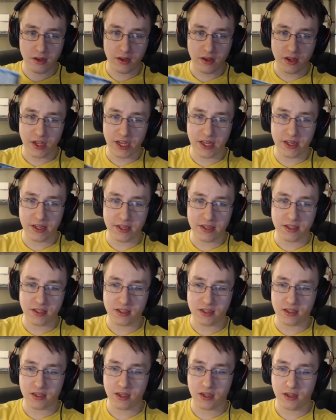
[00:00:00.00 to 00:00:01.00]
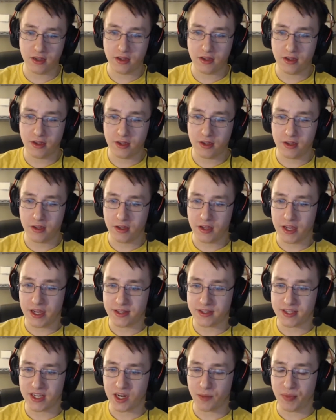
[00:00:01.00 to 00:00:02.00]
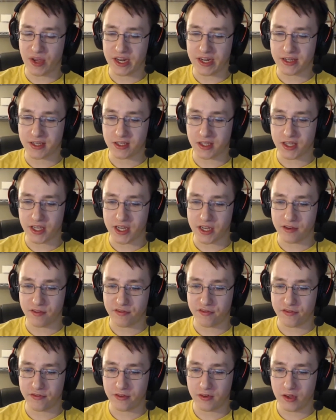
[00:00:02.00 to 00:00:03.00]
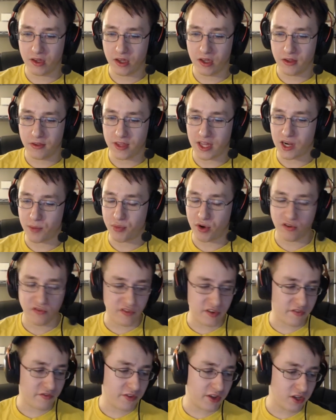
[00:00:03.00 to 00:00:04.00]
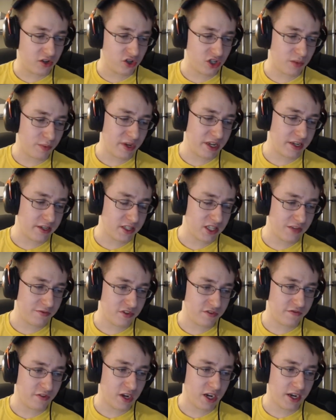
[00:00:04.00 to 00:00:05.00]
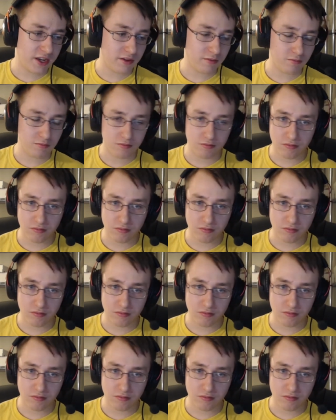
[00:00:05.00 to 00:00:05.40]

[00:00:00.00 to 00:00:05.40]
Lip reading: It is inside a penny sleeve. Not a perfect fit, just a penny sleeve is fine.